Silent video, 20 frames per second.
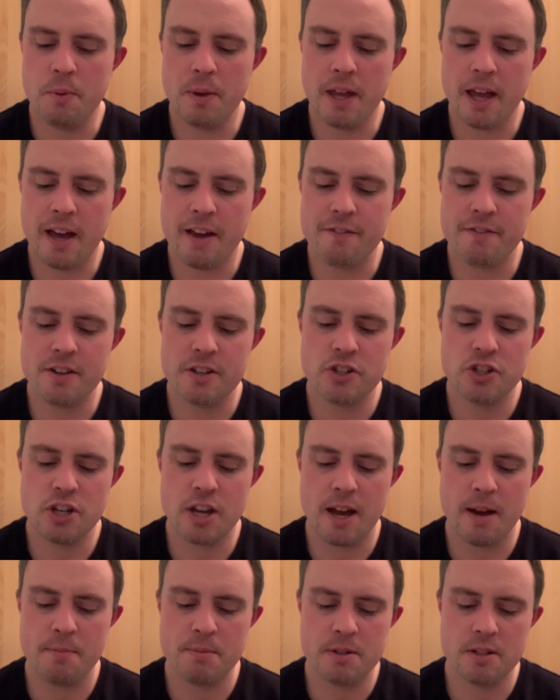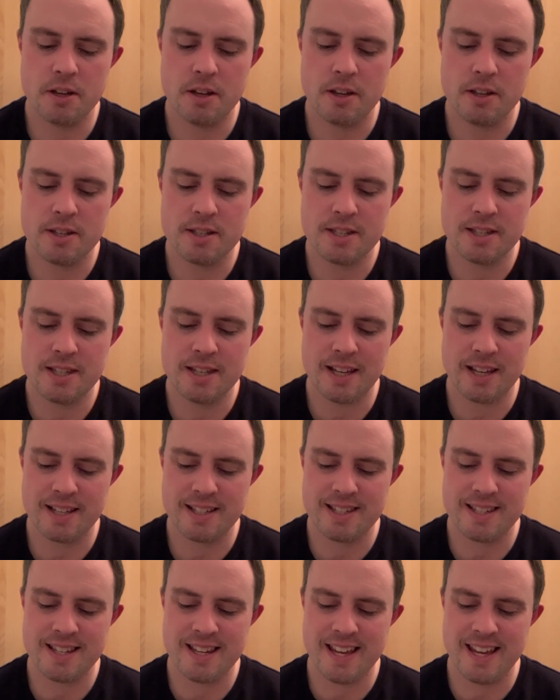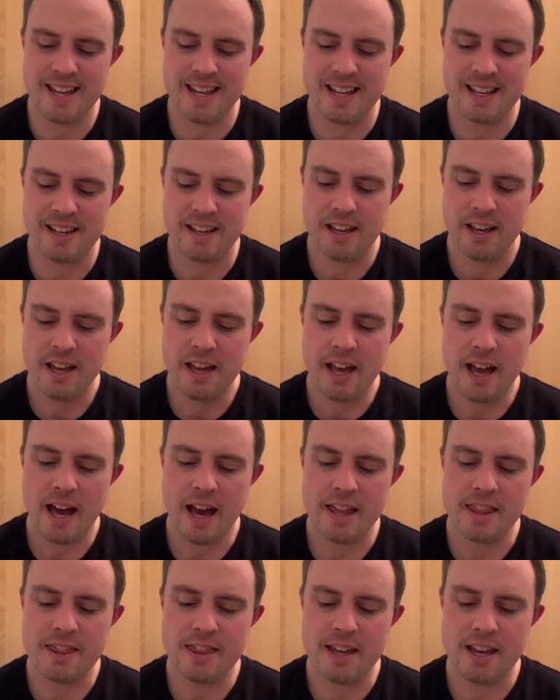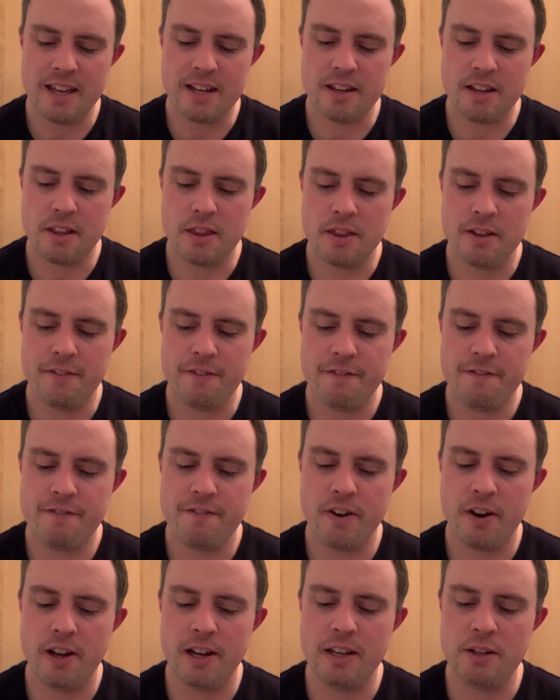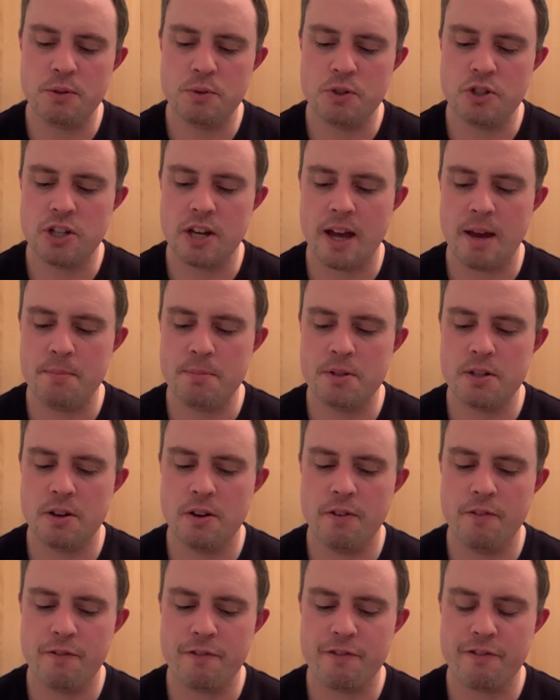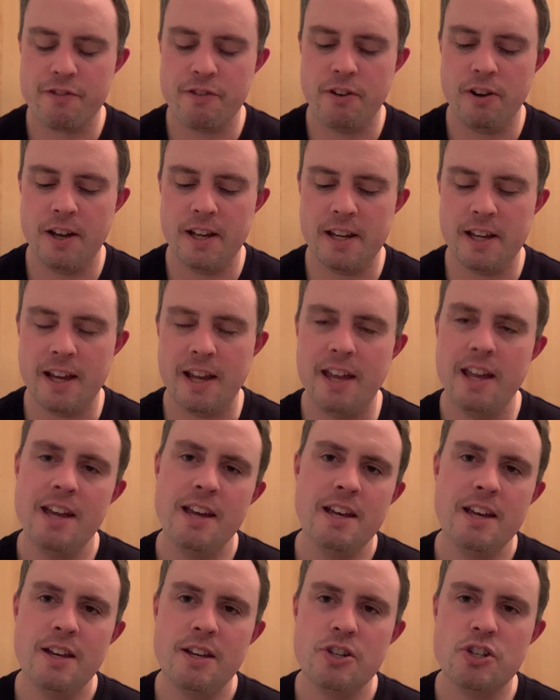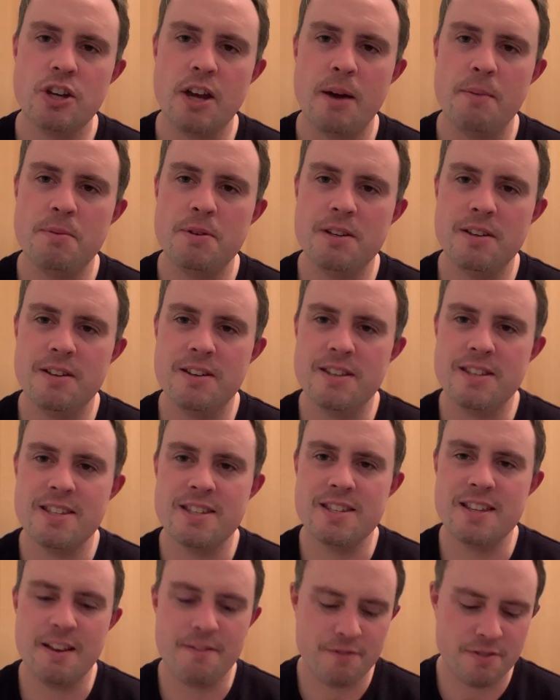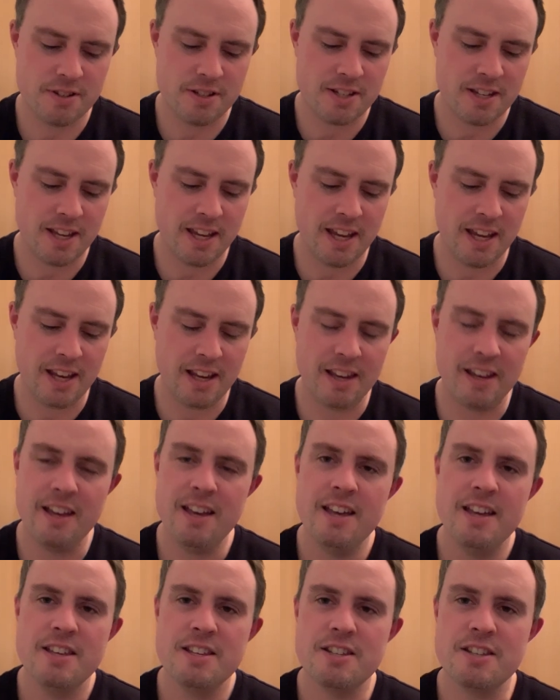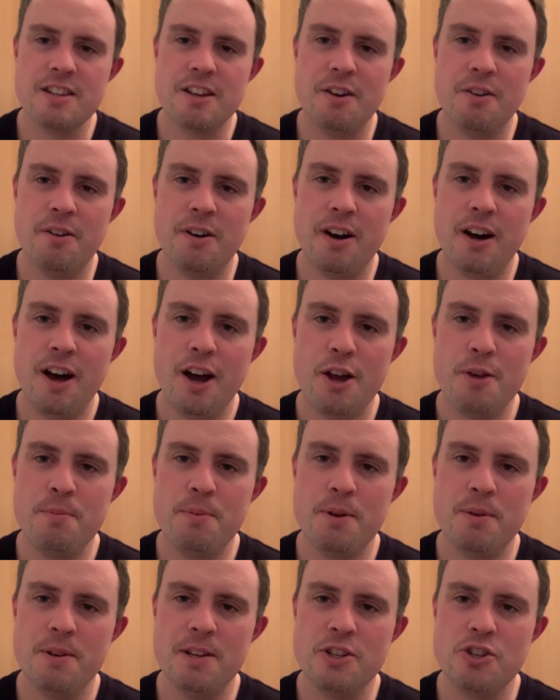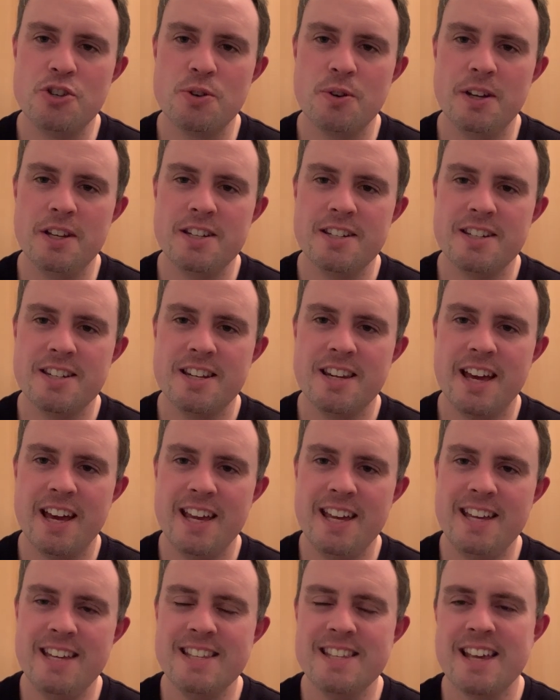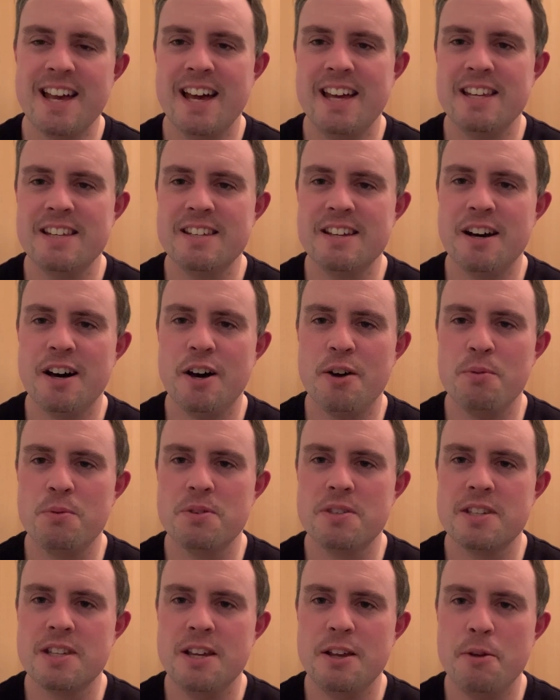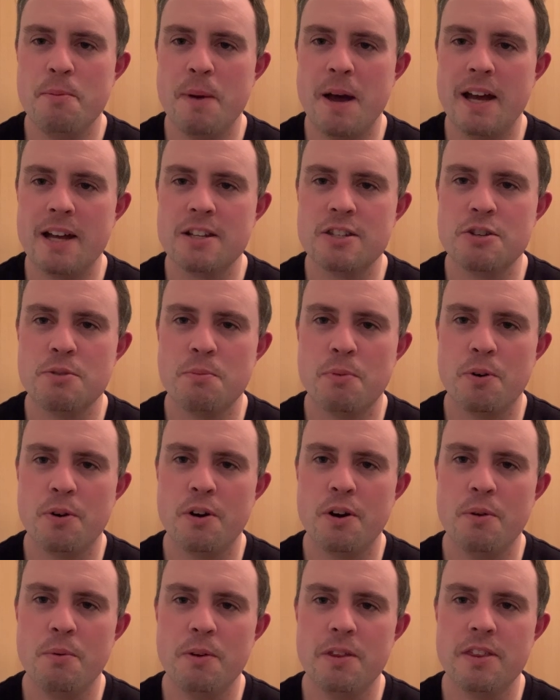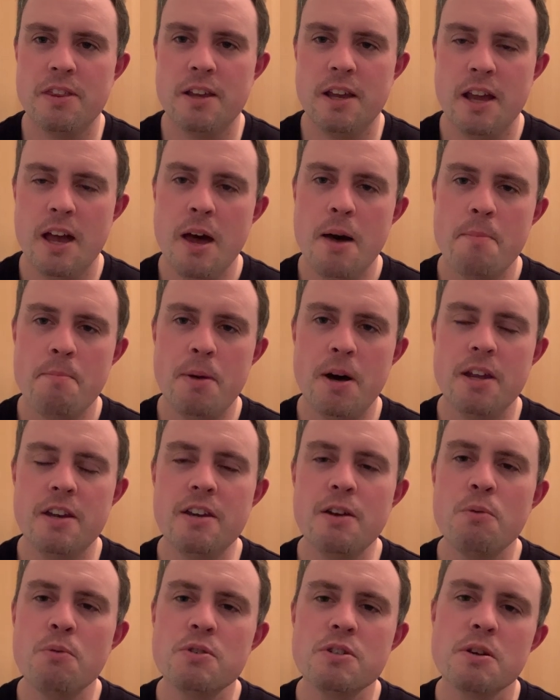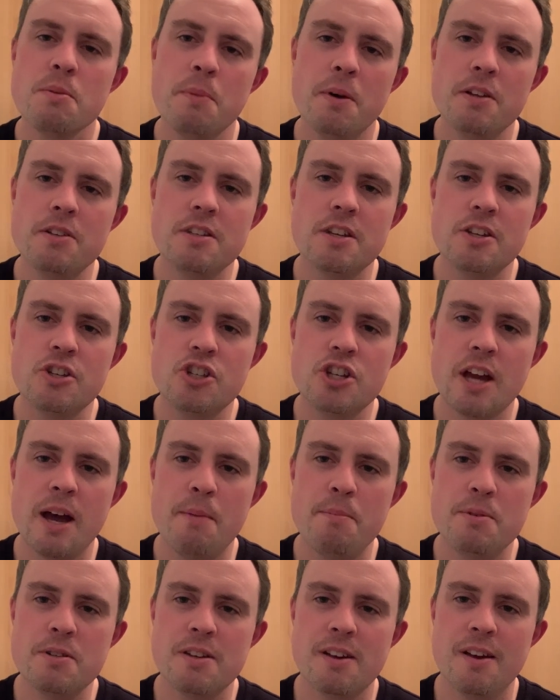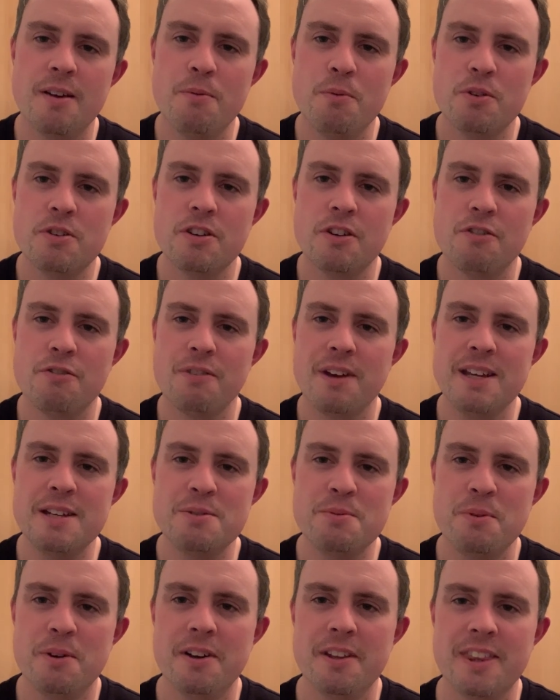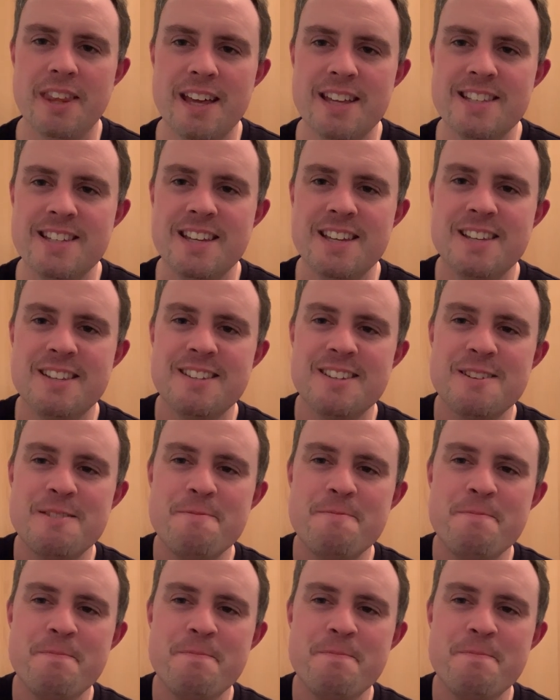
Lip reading: we have chapter 16, and then the final chapter on Friday, chapter 17. So I hope you enjoyed today's, and I will see you back tomorrow with the penultimate chapter. What a great word that is.